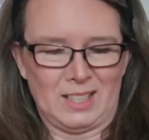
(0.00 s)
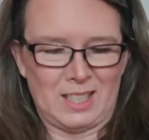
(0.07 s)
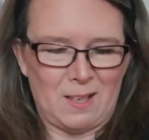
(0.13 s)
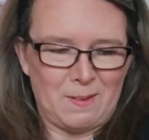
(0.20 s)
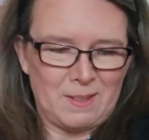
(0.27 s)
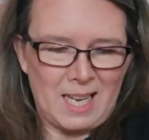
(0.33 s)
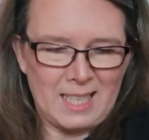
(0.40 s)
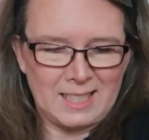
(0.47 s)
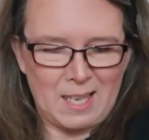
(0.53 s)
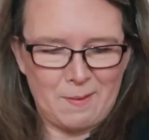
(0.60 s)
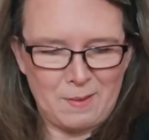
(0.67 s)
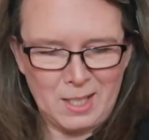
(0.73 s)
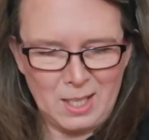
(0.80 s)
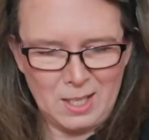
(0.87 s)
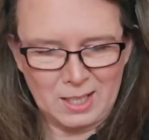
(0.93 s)
So let's
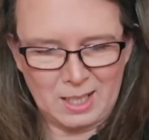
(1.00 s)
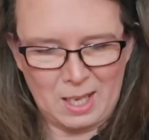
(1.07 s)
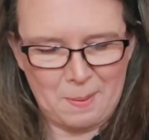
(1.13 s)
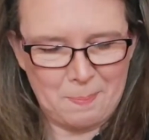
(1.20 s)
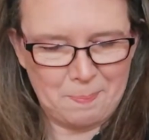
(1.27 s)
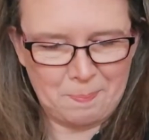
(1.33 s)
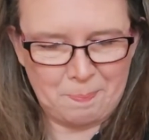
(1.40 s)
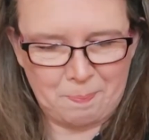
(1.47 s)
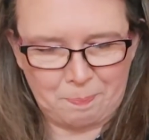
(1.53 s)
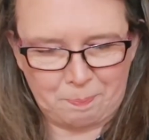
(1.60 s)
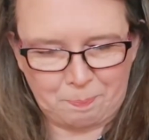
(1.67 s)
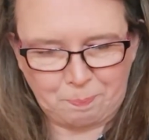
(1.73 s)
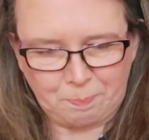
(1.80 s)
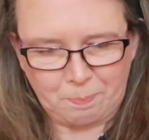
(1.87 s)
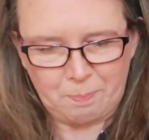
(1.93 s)
have
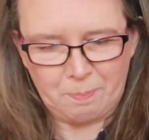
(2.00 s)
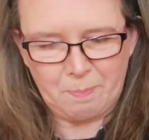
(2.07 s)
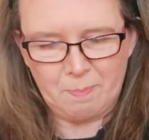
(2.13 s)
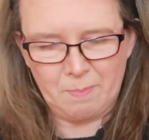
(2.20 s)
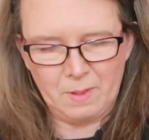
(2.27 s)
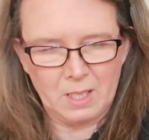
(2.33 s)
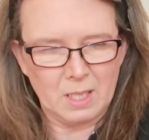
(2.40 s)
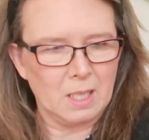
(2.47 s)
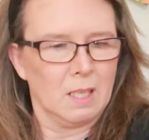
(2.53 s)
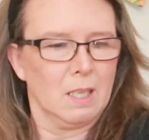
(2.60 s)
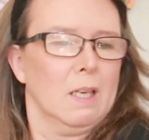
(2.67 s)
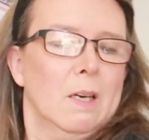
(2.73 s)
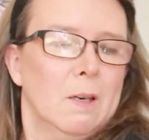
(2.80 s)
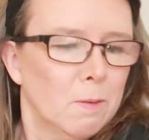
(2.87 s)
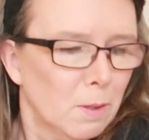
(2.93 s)
a
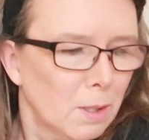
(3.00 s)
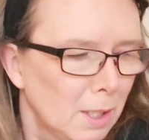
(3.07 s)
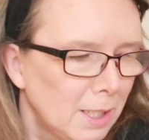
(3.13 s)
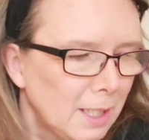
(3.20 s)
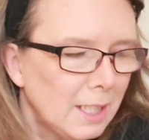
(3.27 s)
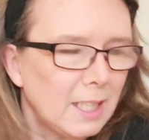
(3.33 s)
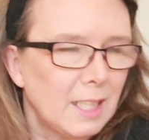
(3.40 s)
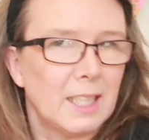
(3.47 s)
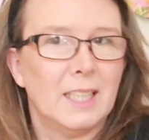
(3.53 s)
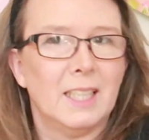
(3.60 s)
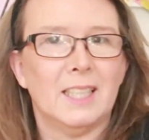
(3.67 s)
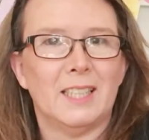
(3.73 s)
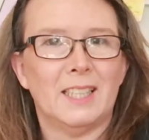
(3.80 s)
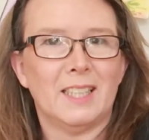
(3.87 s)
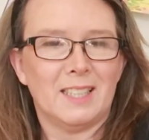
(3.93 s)
look. Whee!
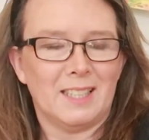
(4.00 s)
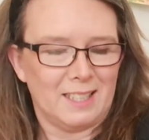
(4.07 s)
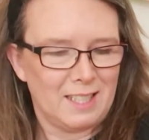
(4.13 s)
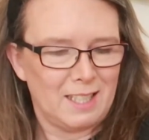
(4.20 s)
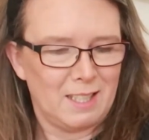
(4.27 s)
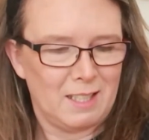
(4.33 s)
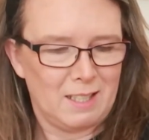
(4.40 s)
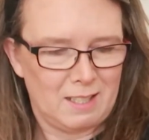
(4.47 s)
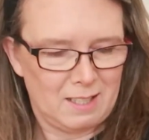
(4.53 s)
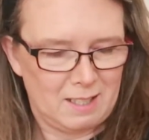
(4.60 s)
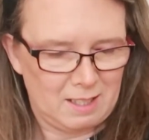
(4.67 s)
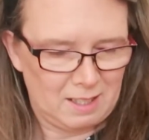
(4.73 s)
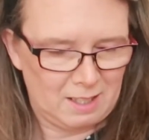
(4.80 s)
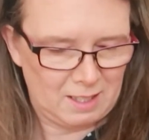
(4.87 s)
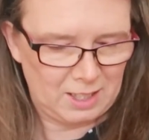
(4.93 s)

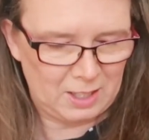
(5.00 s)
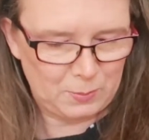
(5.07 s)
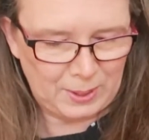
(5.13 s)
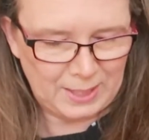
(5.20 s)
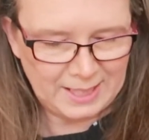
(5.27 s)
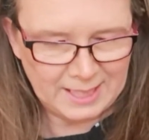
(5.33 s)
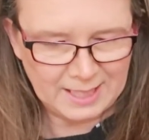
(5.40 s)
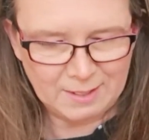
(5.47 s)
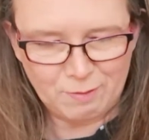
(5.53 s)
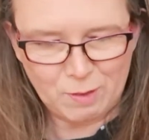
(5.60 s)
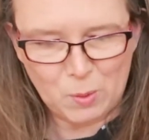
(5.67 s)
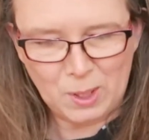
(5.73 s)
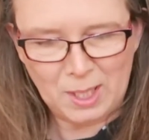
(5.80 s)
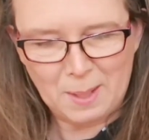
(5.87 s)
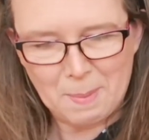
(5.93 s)
Sweeties
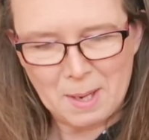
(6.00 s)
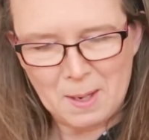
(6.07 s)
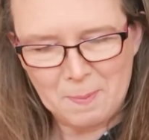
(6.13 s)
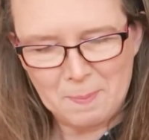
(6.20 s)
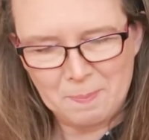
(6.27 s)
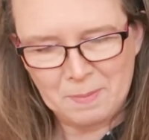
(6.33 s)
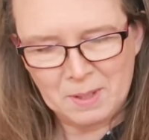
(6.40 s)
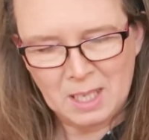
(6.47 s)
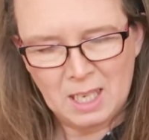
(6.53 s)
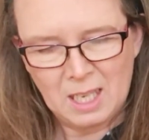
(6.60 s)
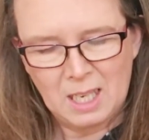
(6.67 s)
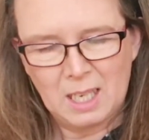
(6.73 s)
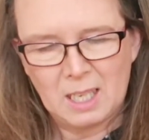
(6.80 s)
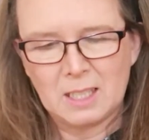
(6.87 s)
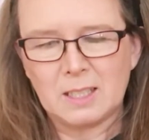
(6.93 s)
rolling about.
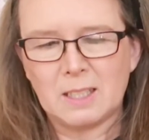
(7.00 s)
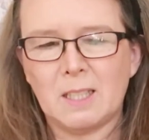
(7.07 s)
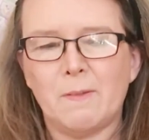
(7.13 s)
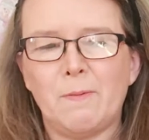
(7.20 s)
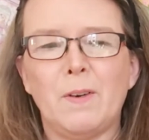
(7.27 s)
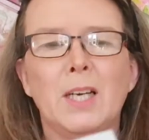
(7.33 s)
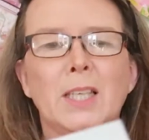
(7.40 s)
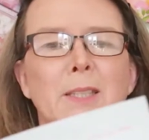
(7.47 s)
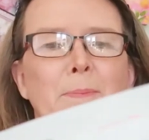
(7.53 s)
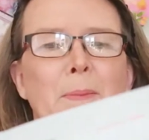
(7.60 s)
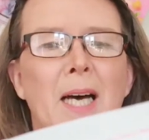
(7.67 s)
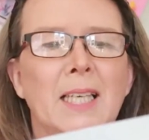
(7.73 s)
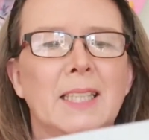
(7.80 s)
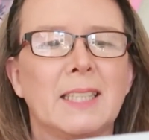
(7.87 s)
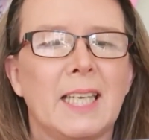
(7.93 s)
So the first
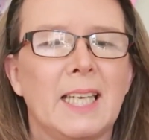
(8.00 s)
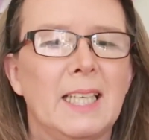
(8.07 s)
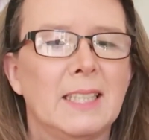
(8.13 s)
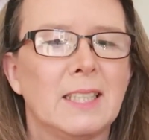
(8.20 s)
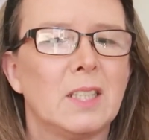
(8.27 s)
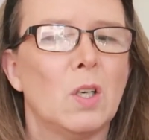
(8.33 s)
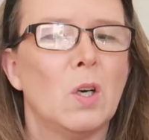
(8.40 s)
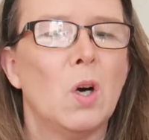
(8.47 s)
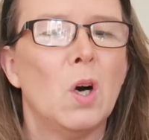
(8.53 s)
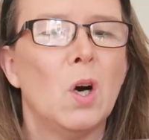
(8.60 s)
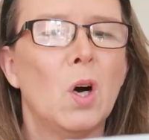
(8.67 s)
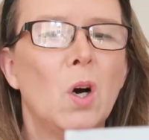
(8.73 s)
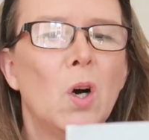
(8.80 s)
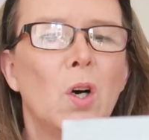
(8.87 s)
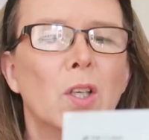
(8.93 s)
mask is
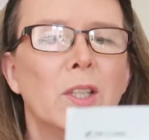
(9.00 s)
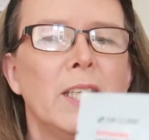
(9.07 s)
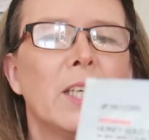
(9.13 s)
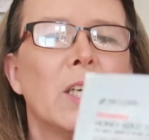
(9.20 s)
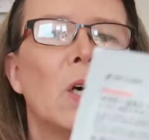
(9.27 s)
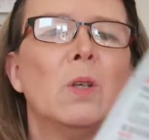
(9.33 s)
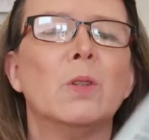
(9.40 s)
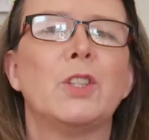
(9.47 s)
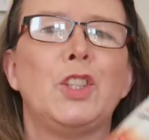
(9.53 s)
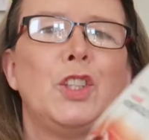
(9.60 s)
Honey Gold